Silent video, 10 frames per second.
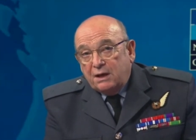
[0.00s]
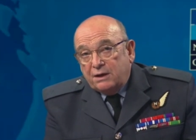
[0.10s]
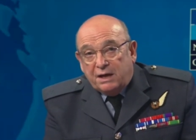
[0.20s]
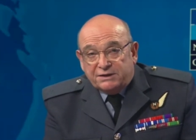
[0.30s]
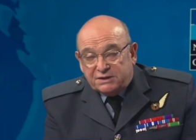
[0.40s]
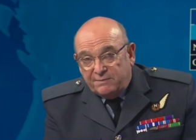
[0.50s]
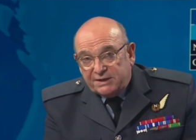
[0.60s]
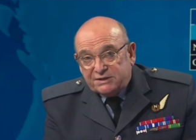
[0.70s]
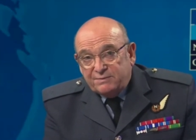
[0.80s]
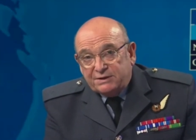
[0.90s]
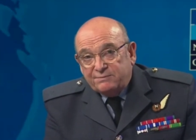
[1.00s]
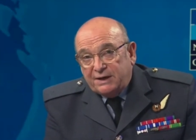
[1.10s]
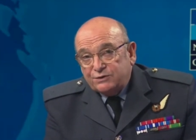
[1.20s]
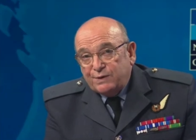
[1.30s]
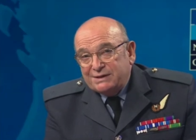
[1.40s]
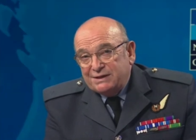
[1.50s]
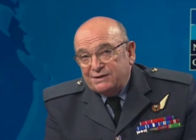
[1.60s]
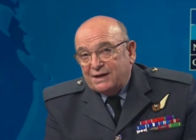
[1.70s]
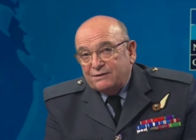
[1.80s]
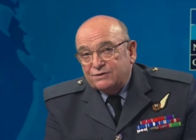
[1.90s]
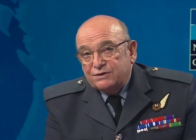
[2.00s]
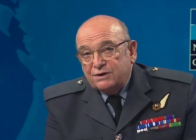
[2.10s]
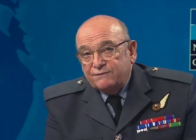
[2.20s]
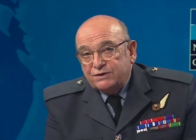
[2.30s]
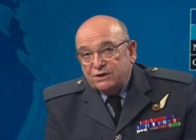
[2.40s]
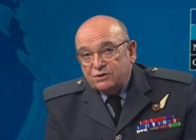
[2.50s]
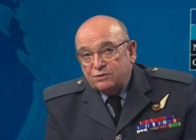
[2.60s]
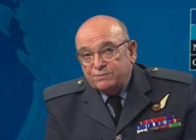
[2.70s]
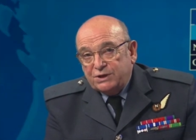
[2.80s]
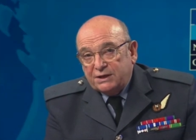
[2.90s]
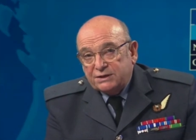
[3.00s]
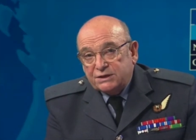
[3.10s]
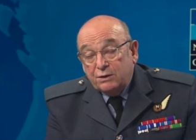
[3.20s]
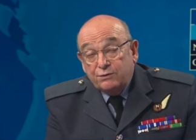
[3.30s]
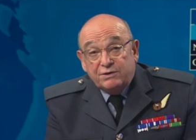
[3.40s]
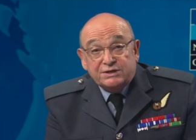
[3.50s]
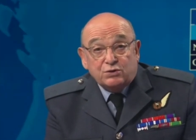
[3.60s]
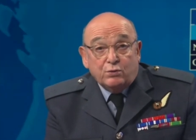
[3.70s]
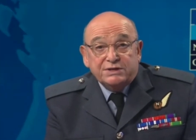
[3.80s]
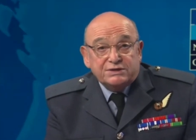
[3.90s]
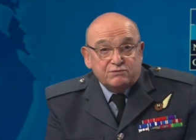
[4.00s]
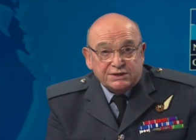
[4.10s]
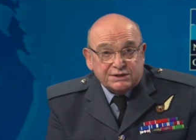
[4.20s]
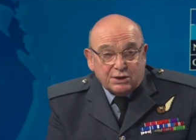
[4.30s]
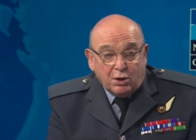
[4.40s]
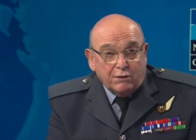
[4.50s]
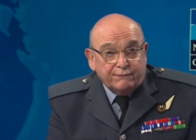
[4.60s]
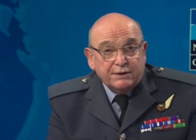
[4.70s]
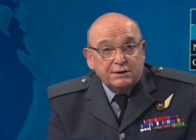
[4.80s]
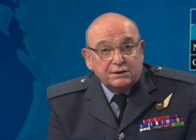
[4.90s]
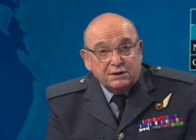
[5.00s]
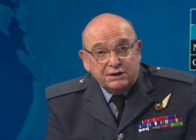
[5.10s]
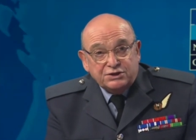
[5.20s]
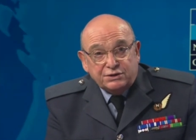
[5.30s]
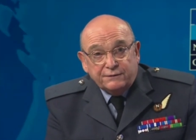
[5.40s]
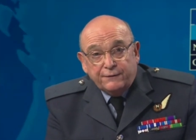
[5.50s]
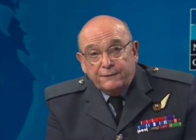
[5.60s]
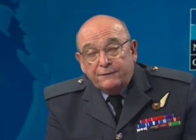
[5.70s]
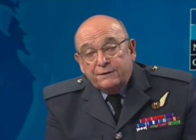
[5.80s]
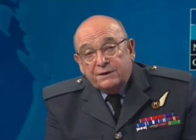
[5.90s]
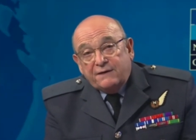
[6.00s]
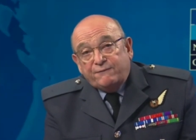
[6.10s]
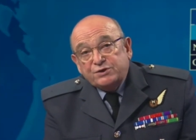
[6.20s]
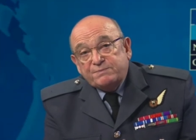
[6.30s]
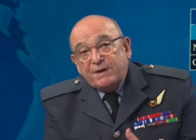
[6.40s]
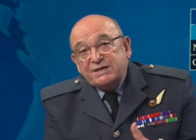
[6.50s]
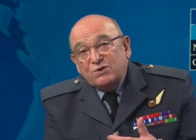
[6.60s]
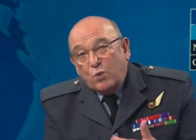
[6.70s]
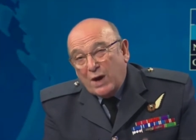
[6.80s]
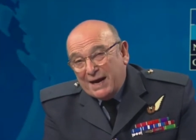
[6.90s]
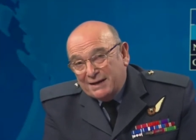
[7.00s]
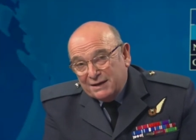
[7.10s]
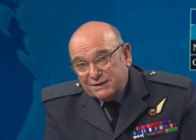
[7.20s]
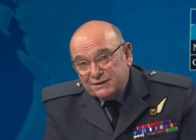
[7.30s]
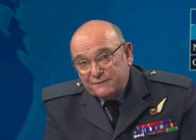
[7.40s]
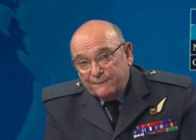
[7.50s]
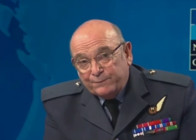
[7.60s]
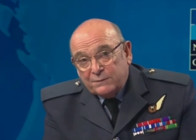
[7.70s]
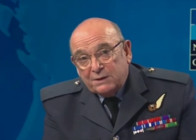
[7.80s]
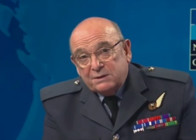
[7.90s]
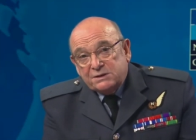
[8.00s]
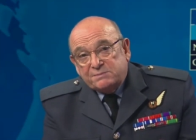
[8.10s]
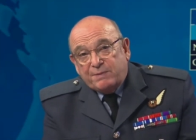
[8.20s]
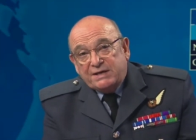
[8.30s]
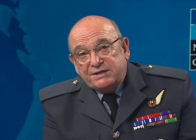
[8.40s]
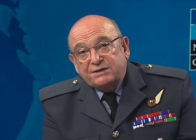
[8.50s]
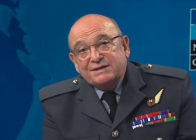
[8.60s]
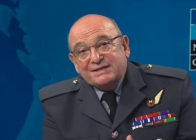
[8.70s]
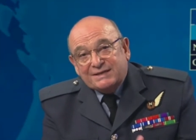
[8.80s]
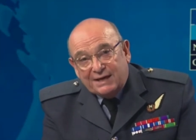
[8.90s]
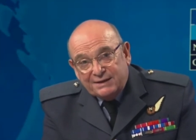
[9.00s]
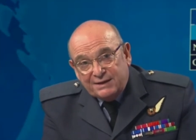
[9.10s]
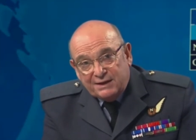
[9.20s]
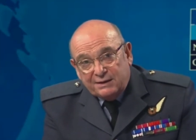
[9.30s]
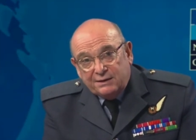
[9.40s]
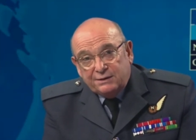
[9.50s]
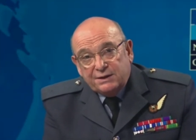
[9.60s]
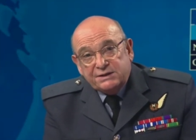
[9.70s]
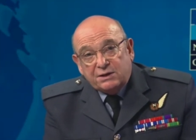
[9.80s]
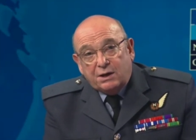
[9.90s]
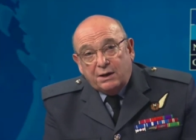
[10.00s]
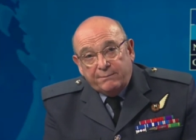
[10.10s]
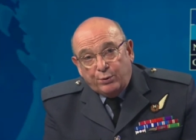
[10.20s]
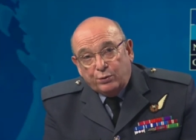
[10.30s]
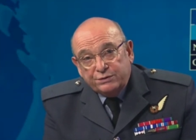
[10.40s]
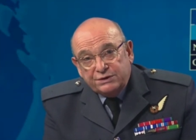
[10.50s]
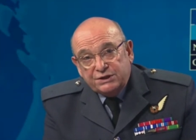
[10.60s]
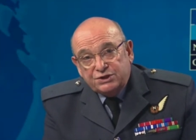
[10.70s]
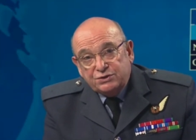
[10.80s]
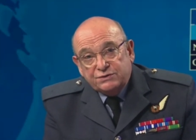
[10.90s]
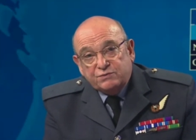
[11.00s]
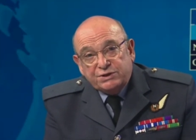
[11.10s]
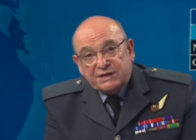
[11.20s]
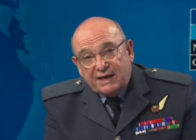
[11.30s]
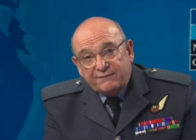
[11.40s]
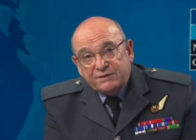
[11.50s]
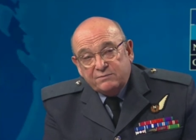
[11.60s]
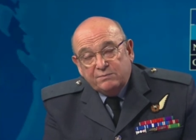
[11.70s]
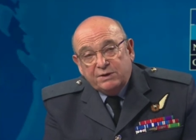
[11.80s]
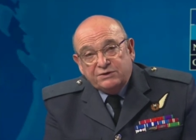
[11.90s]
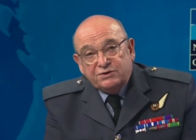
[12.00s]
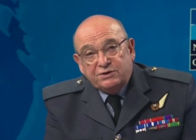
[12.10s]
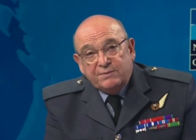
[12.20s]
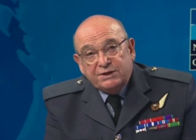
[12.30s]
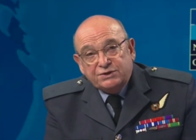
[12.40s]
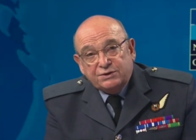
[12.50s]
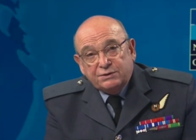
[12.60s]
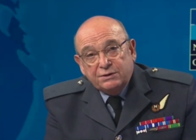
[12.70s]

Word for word: and some estimate about 20,000 of such objects. So there is always a risk of collision. Therefore, space awareness, space understanding, these are important issues which have a military dimension.